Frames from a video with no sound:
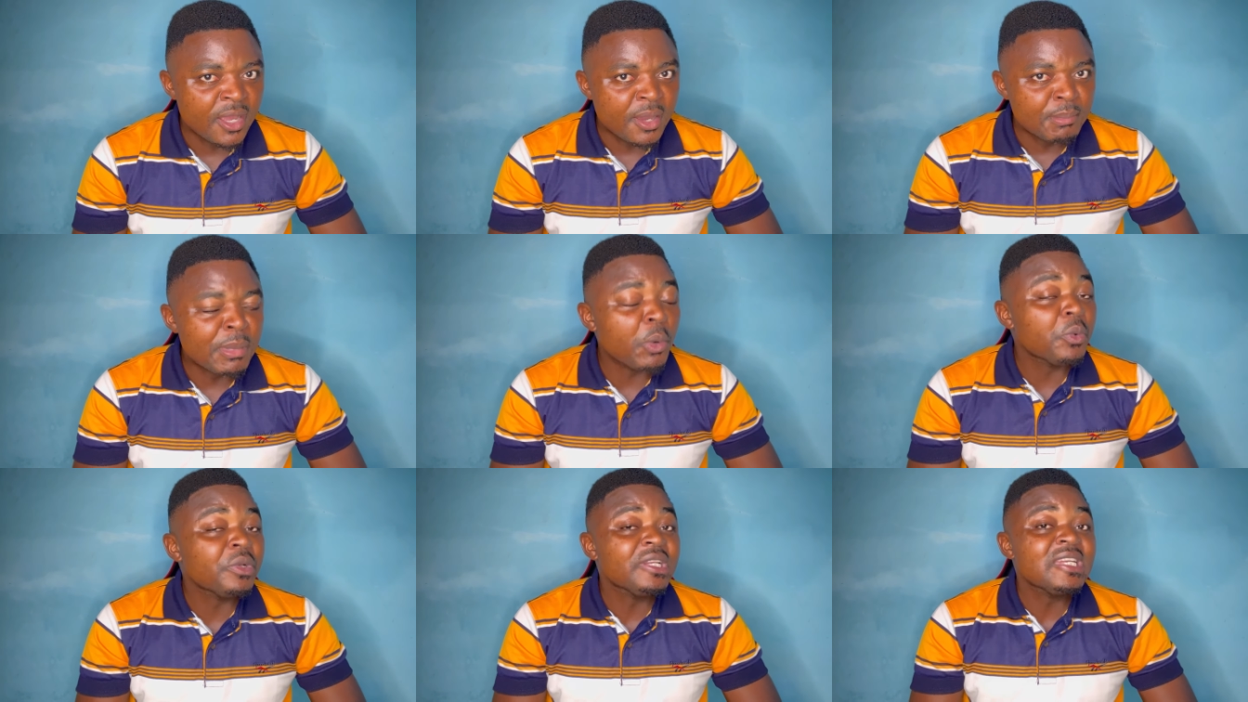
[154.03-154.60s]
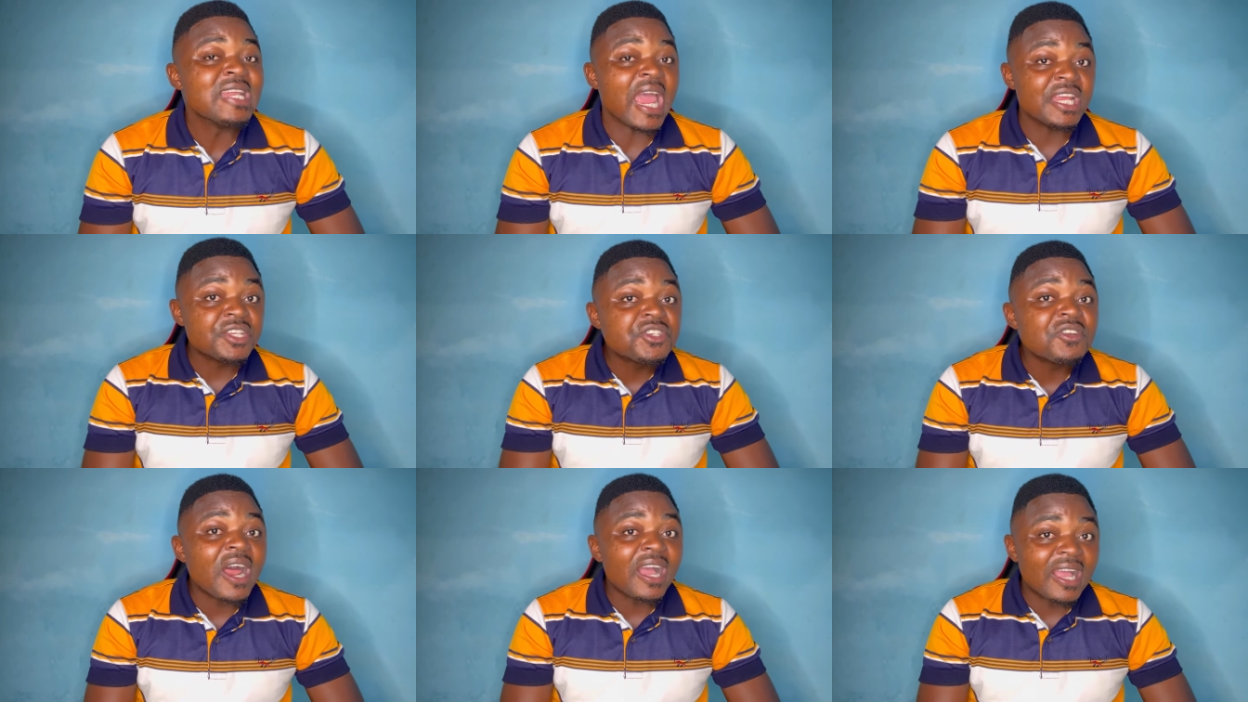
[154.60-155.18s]
But with the
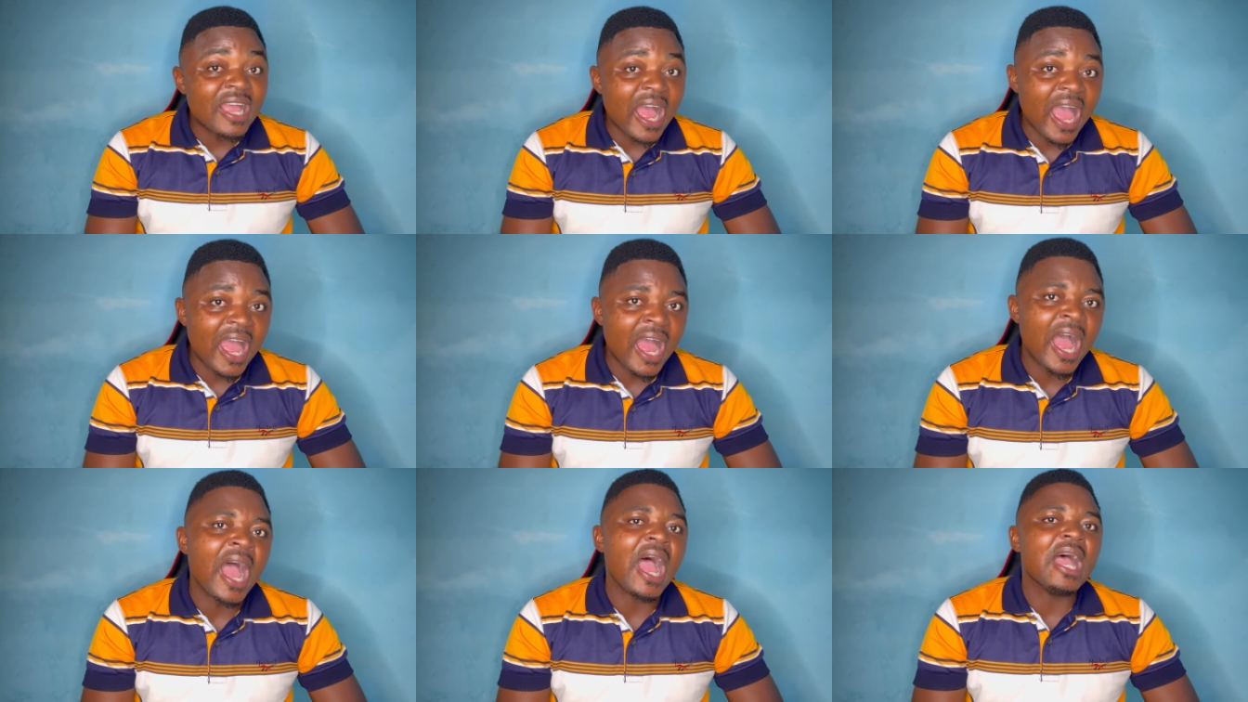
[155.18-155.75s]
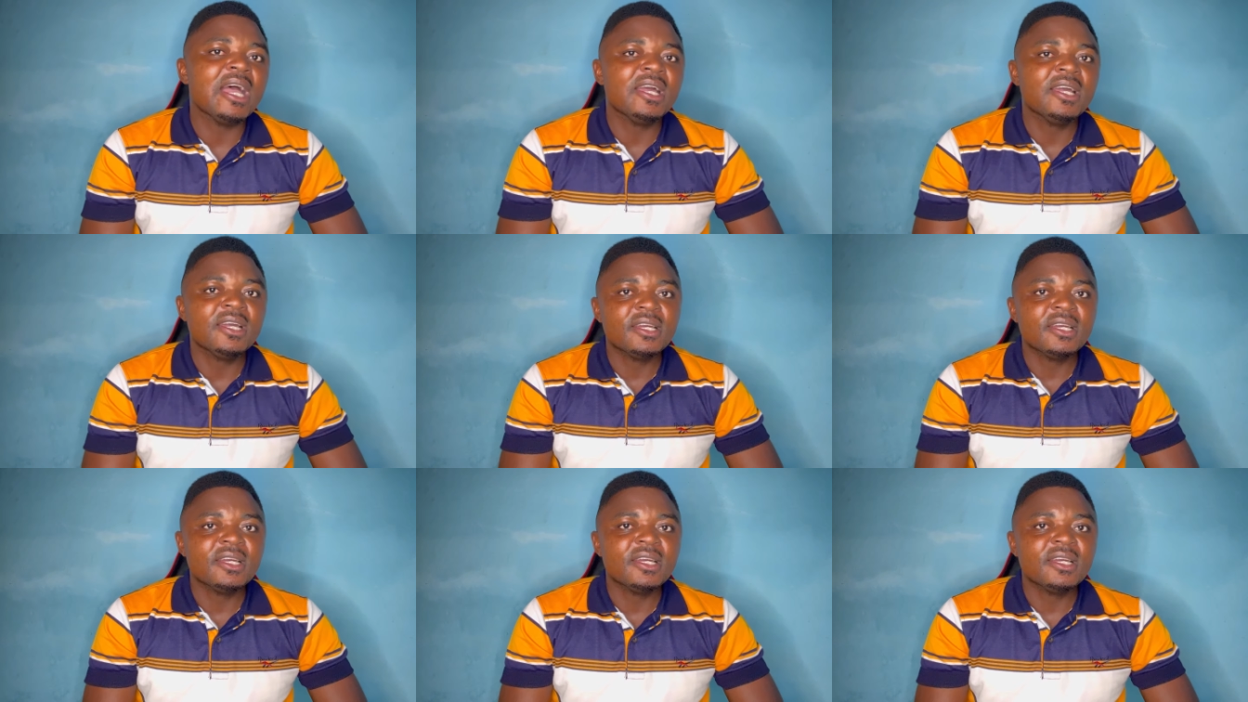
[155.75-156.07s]
Nigerian guy,